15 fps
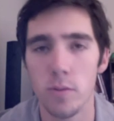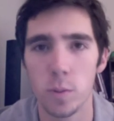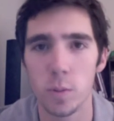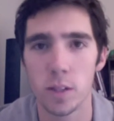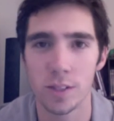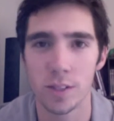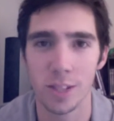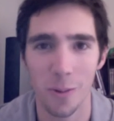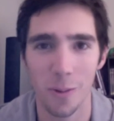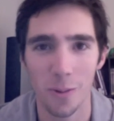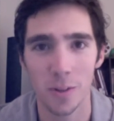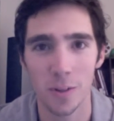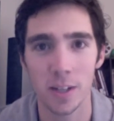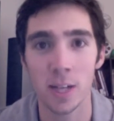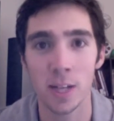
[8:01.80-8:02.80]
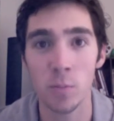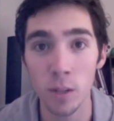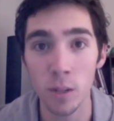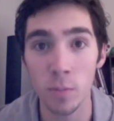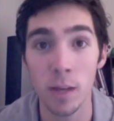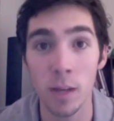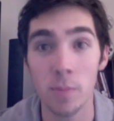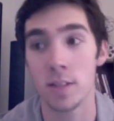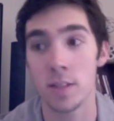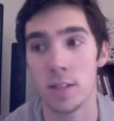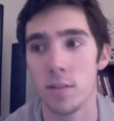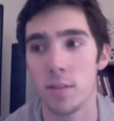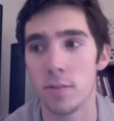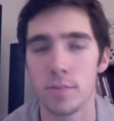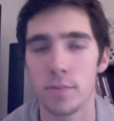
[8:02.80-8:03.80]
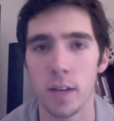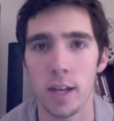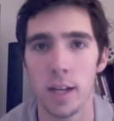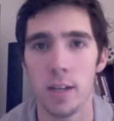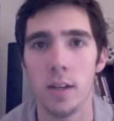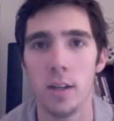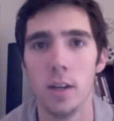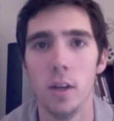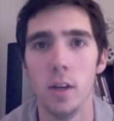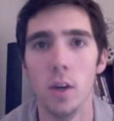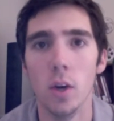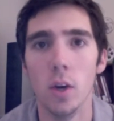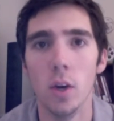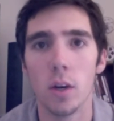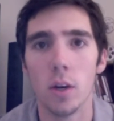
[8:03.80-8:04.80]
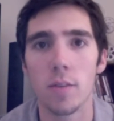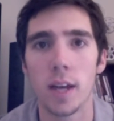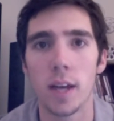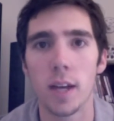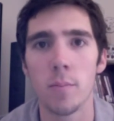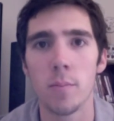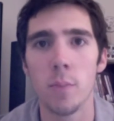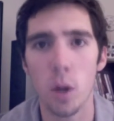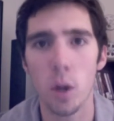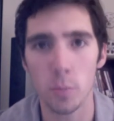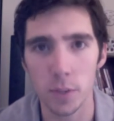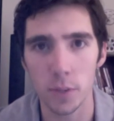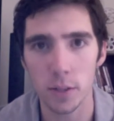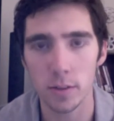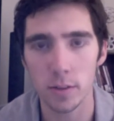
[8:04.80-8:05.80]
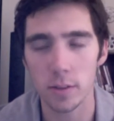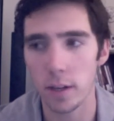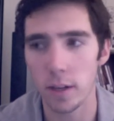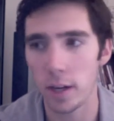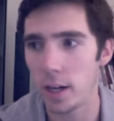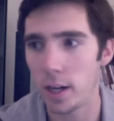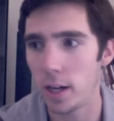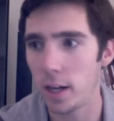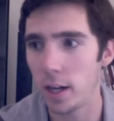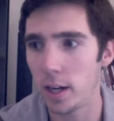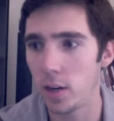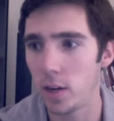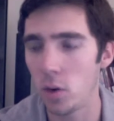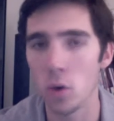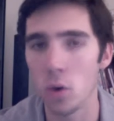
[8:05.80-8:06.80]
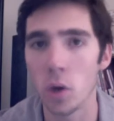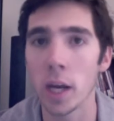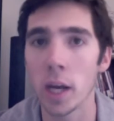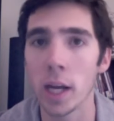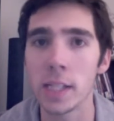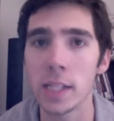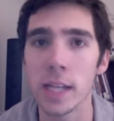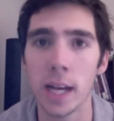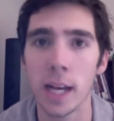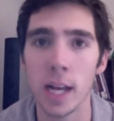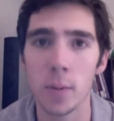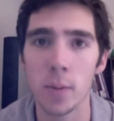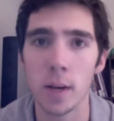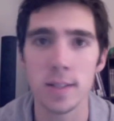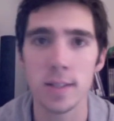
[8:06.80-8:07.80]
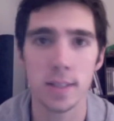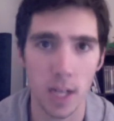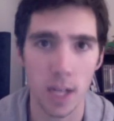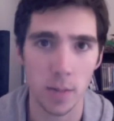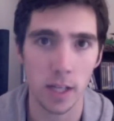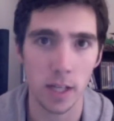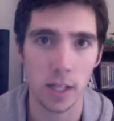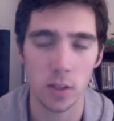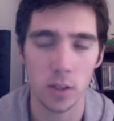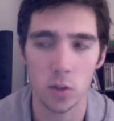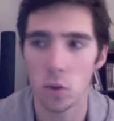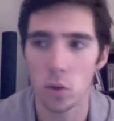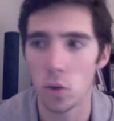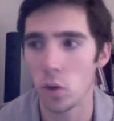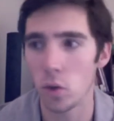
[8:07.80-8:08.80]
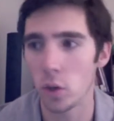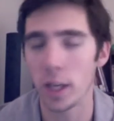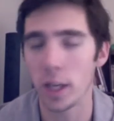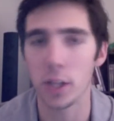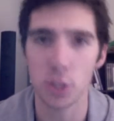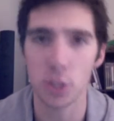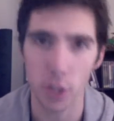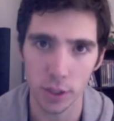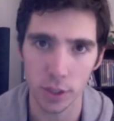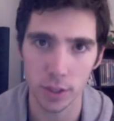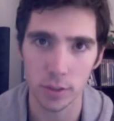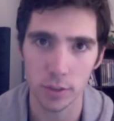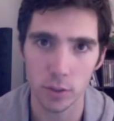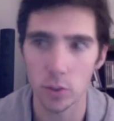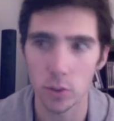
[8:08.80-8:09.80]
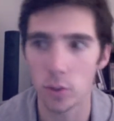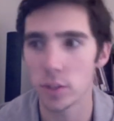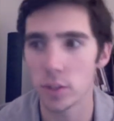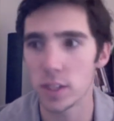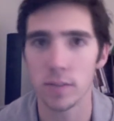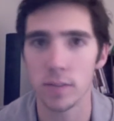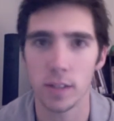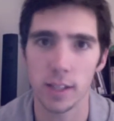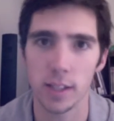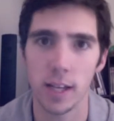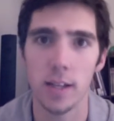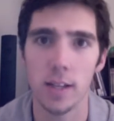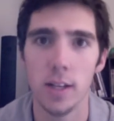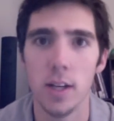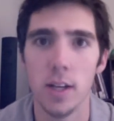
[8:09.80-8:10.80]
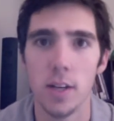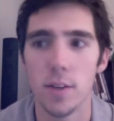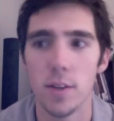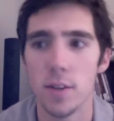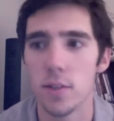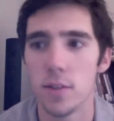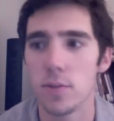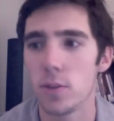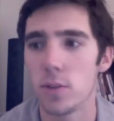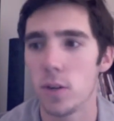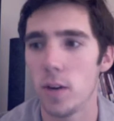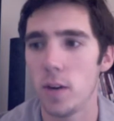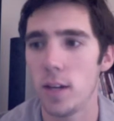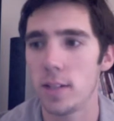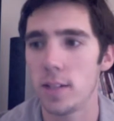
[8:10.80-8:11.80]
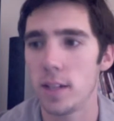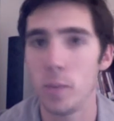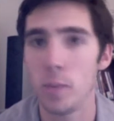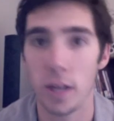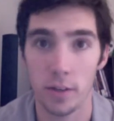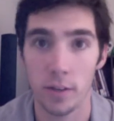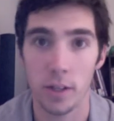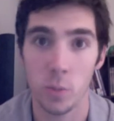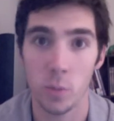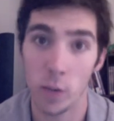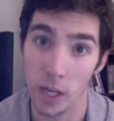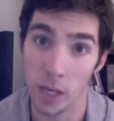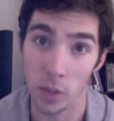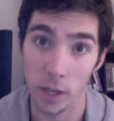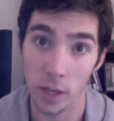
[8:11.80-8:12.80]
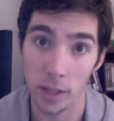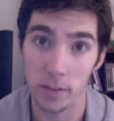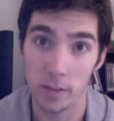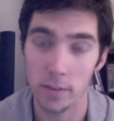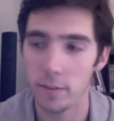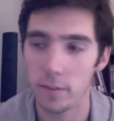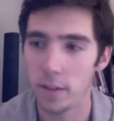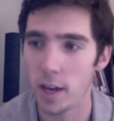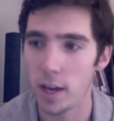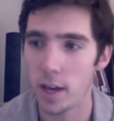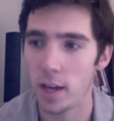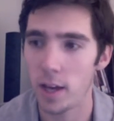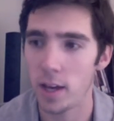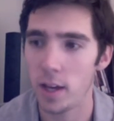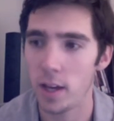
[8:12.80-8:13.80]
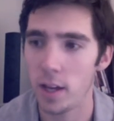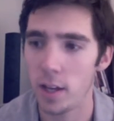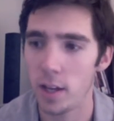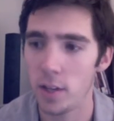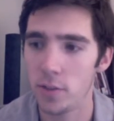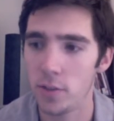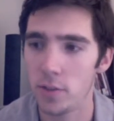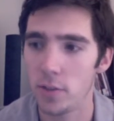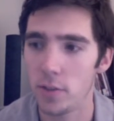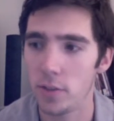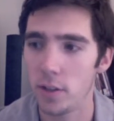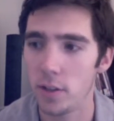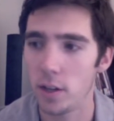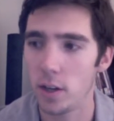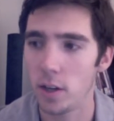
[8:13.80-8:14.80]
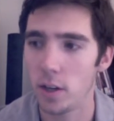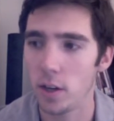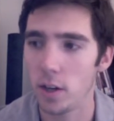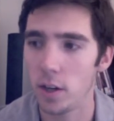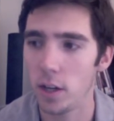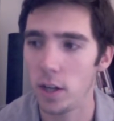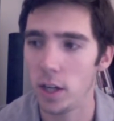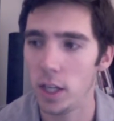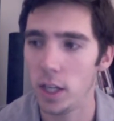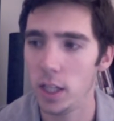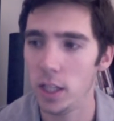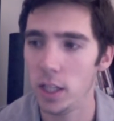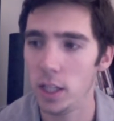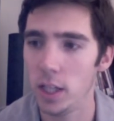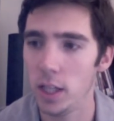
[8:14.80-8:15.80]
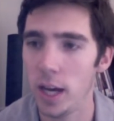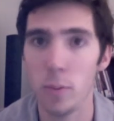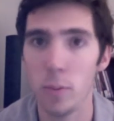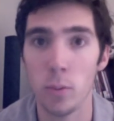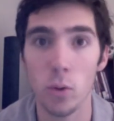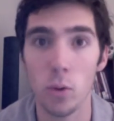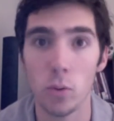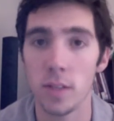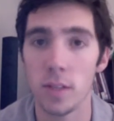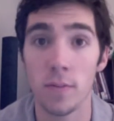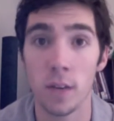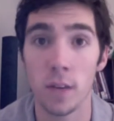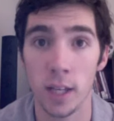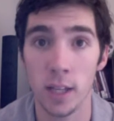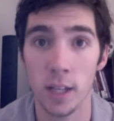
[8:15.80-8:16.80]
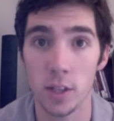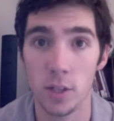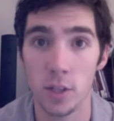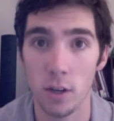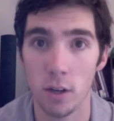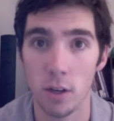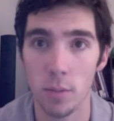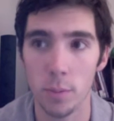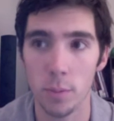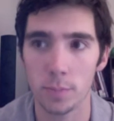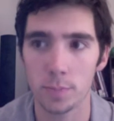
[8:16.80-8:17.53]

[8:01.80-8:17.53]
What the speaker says: because no one wanted to come with me because they were afraid of getting bombed or getting taken out by a tsunami or getting shot or stuff like that. So I said bugger it and went anyway, and I had a ball. If I get the job,